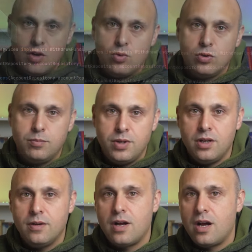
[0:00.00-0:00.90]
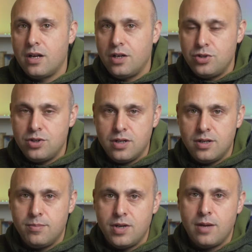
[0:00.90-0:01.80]
It could be an
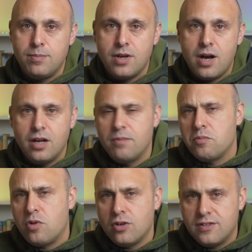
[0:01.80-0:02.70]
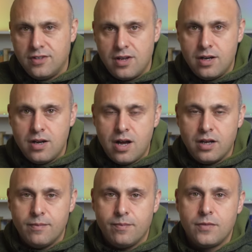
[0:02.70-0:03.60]
HTTP API or
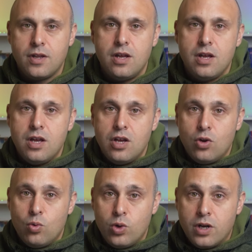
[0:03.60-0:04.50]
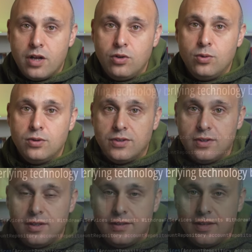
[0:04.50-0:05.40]
CLI. We can use the